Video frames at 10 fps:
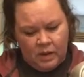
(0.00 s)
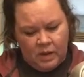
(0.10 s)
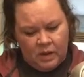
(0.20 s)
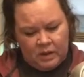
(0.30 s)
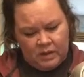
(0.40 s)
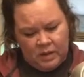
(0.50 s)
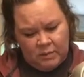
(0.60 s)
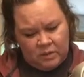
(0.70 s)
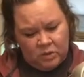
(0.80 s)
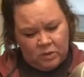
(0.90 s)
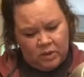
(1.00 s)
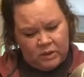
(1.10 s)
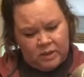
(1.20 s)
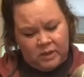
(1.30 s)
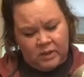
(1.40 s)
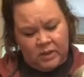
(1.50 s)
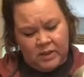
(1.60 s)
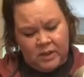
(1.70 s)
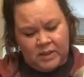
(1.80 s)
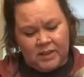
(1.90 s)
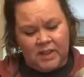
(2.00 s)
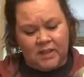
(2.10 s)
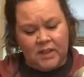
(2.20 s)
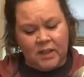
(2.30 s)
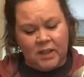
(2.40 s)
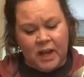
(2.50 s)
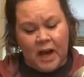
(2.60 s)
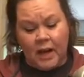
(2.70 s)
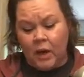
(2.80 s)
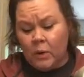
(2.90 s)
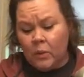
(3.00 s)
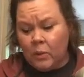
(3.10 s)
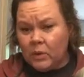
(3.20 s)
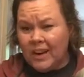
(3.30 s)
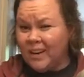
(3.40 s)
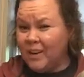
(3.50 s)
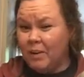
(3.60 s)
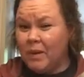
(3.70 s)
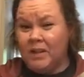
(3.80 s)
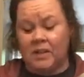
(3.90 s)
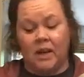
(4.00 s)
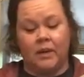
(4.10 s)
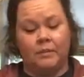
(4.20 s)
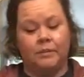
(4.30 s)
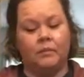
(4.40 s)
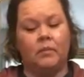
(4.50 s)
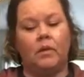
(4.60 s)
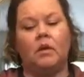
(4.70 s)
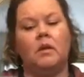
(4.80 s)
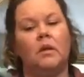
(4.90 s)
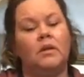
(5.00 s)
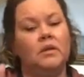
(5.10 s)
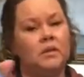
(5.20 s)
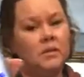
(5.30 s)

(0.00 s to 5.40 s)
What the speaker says: his name is George Siciliano. I don't know, I'm not Italian. This is his